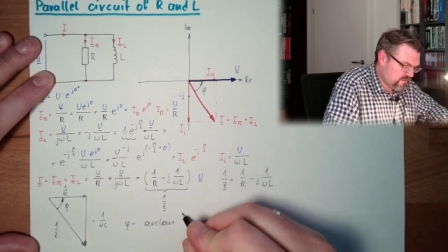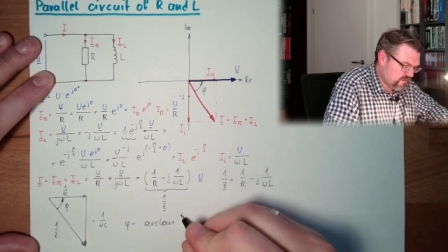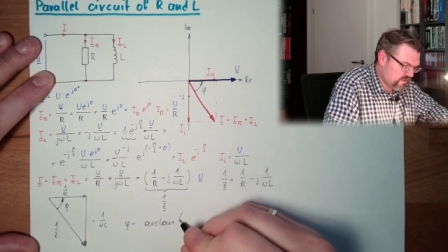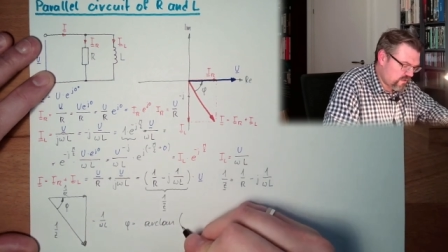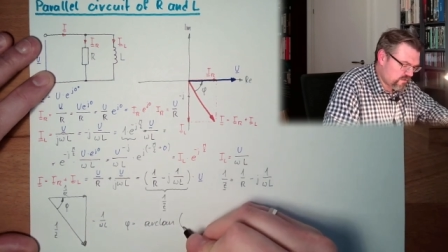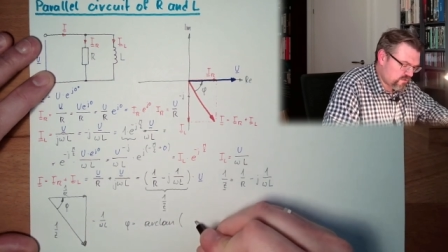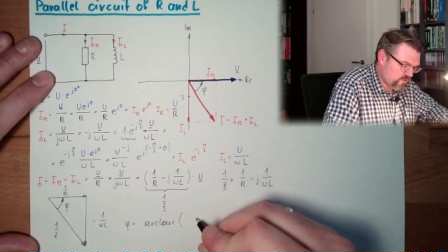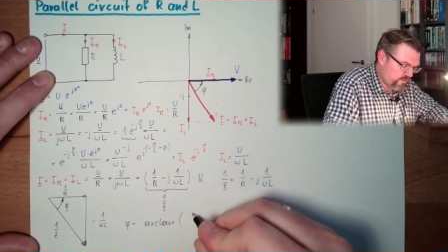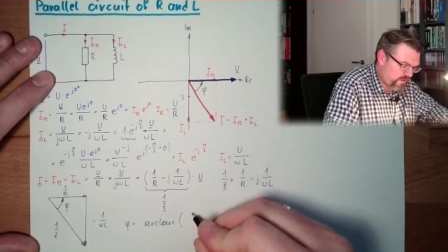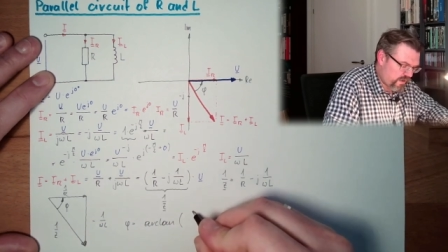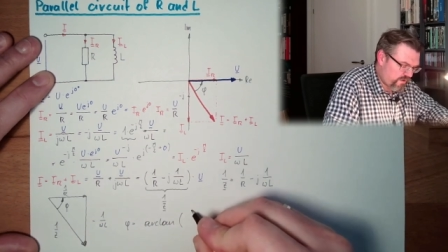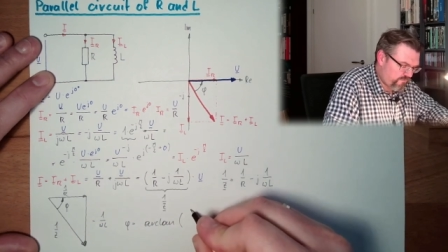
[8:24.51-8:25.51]
Yeah? So
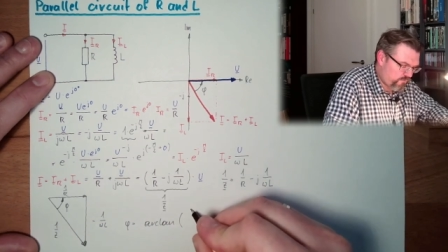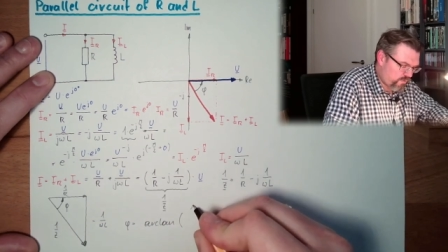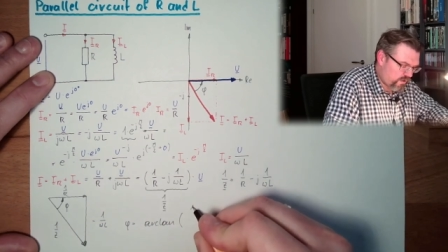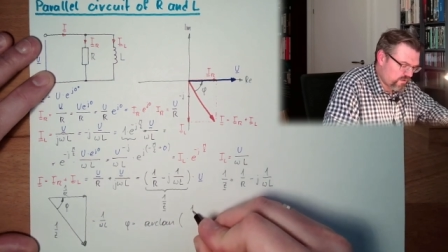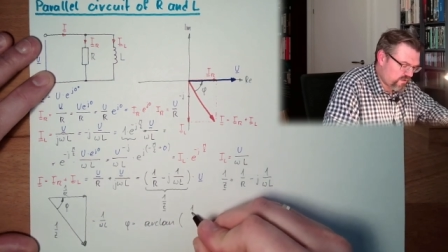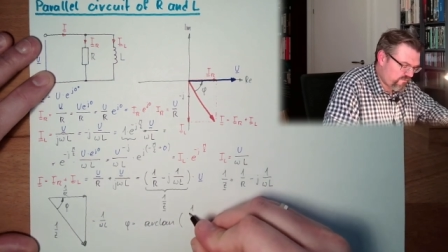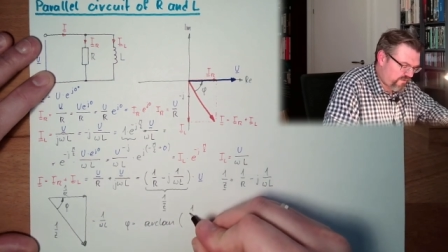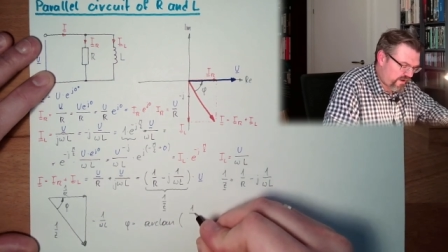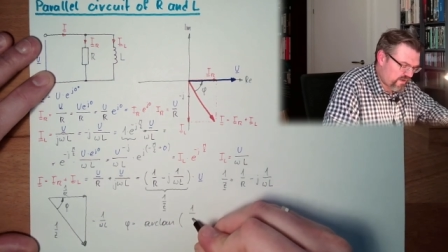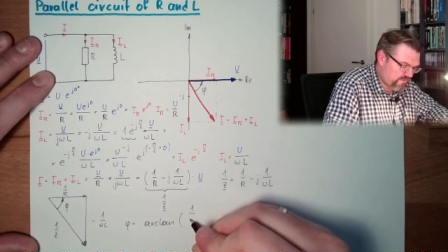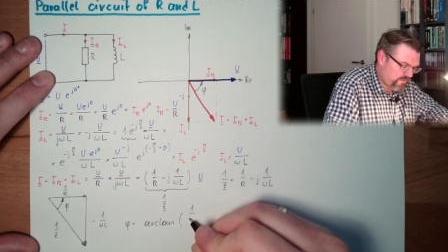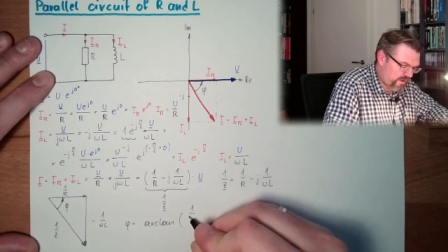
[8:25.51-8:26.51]
we have 1
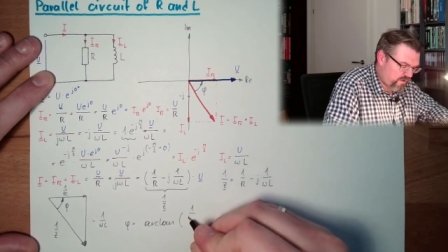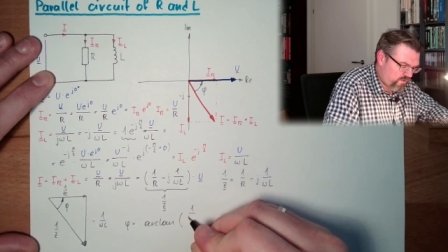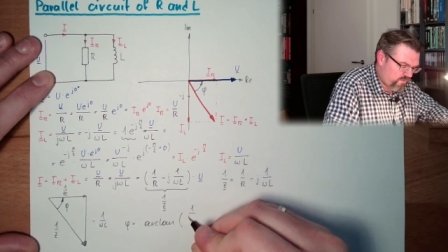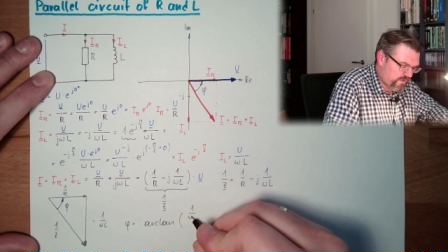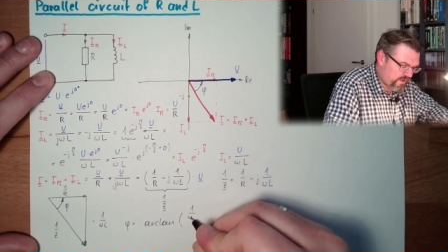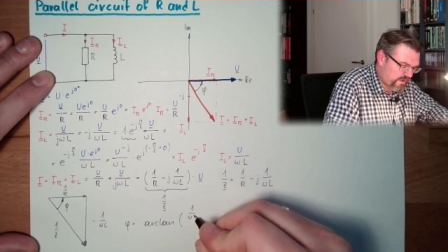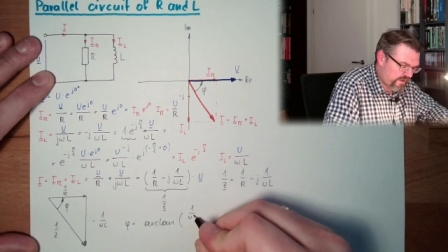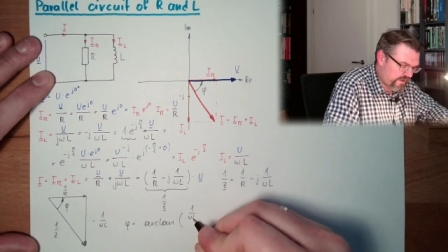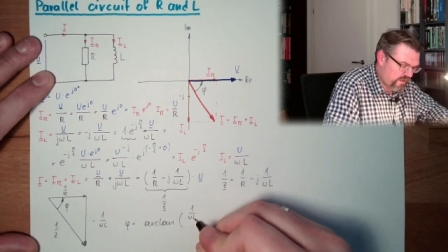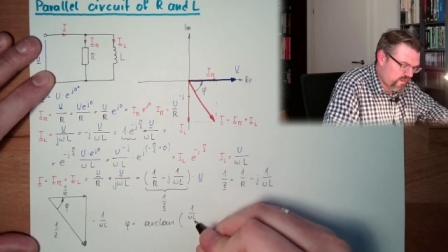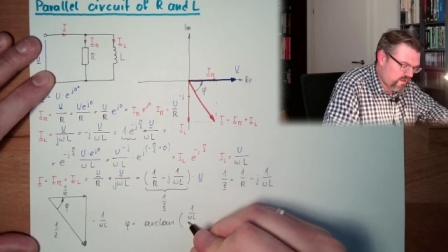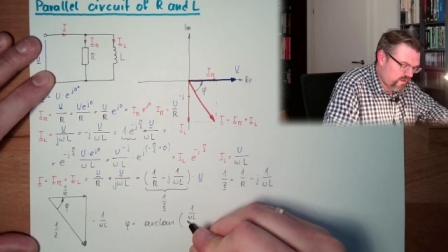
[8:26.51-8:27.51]
divided by omega
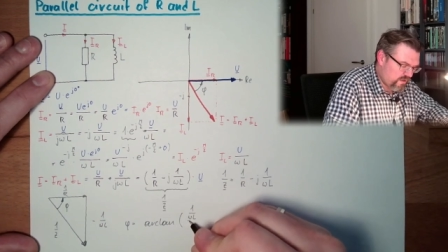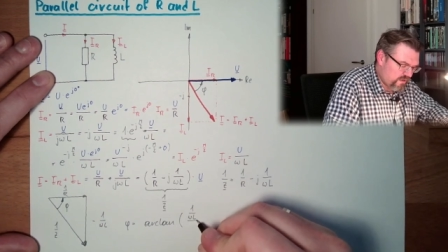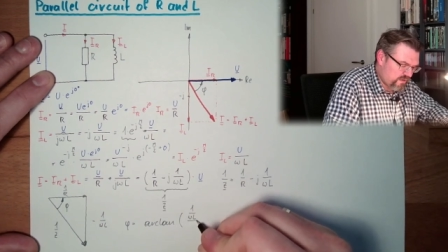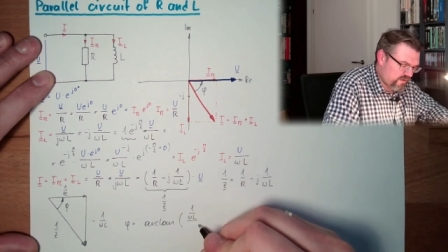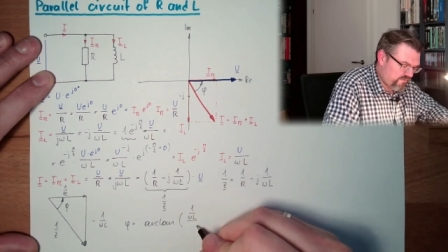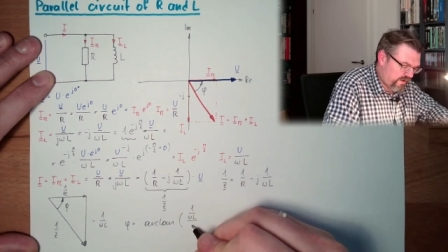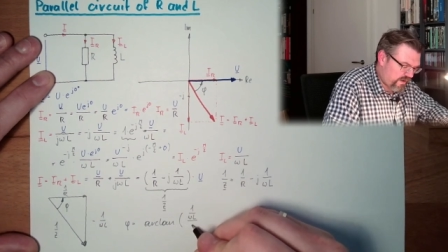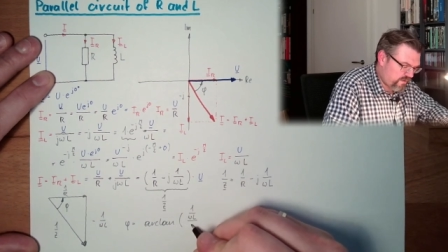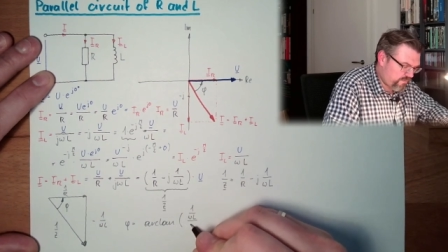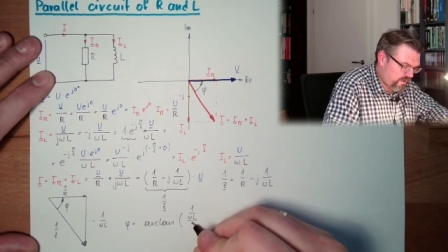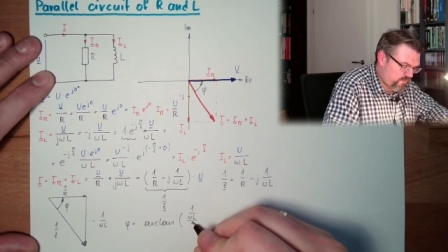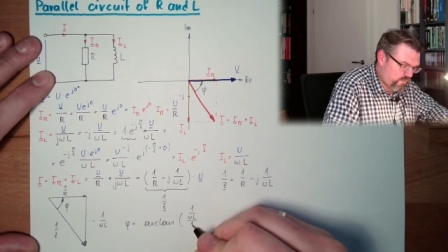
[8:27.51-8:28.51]
L divided
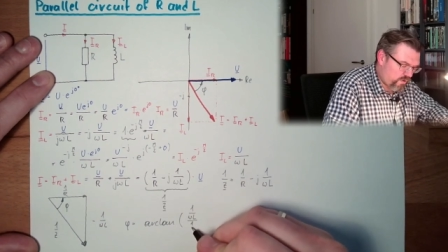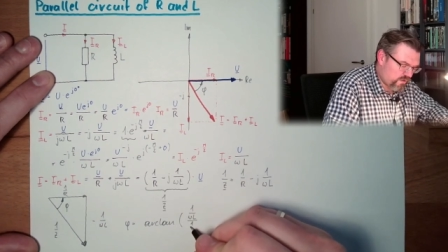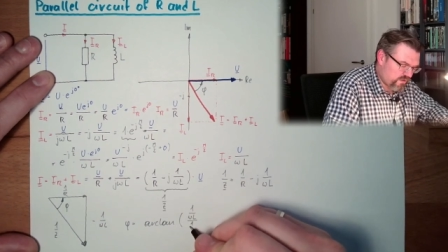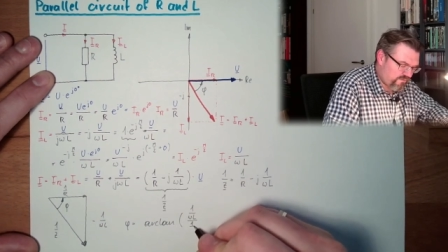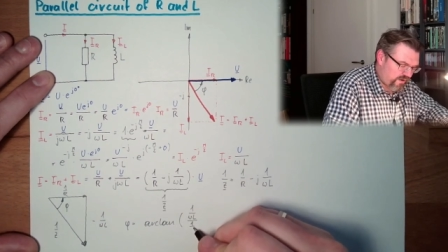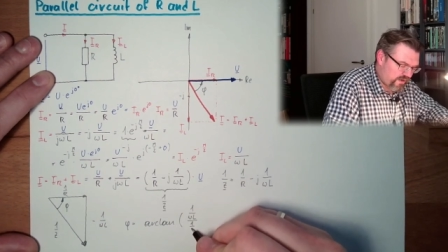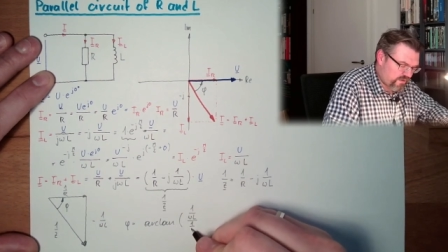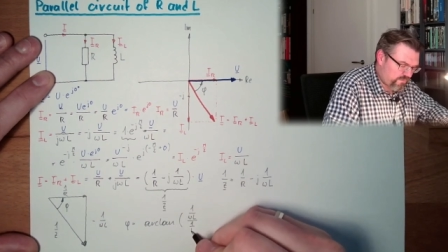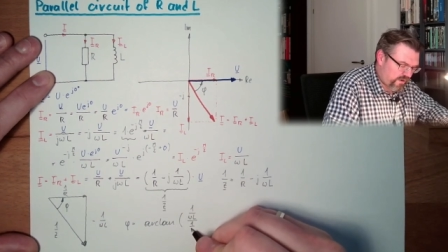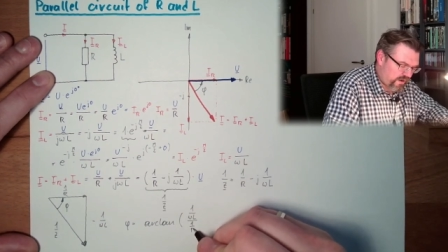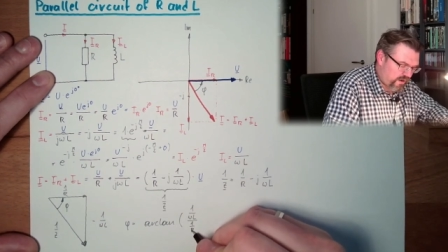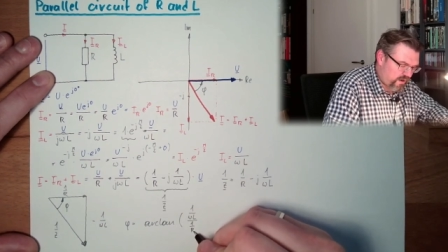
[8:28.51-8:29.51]
by 1 divided
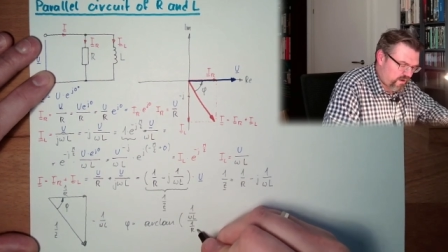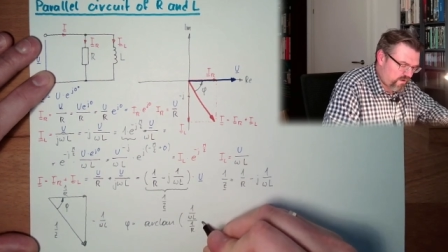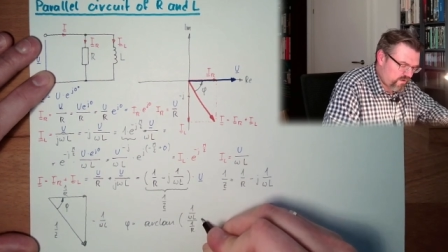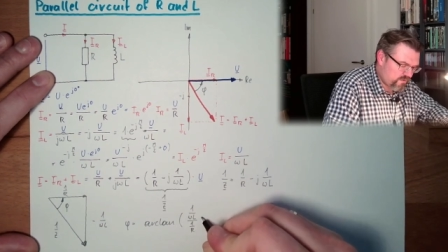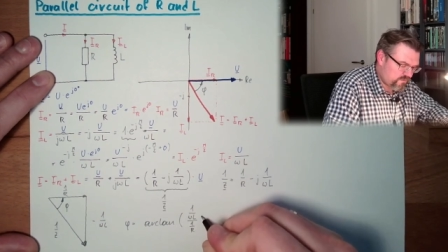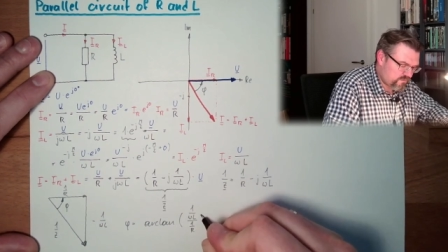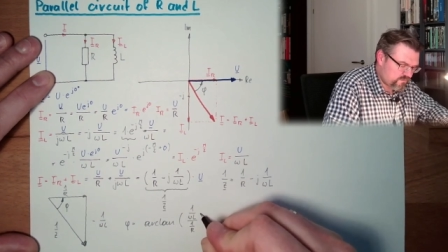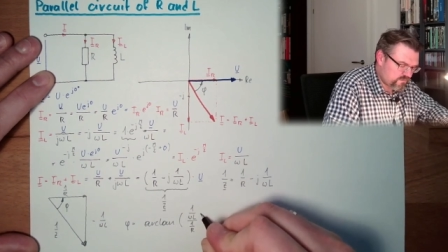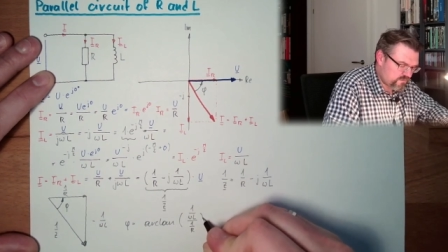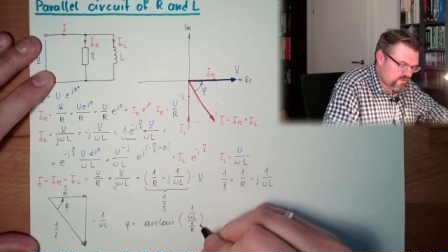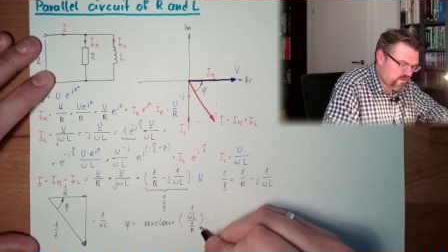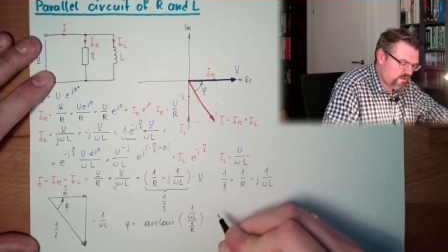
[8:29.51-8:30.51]
by R.
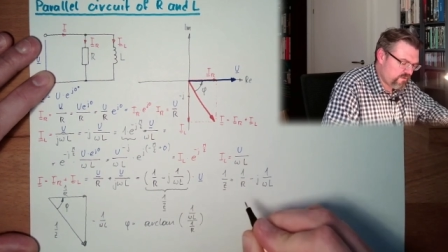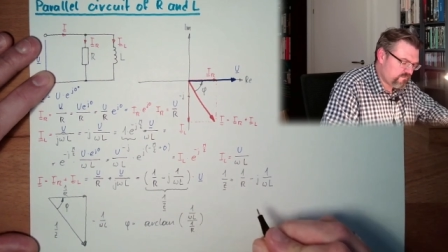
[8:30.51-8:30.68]
Yeah?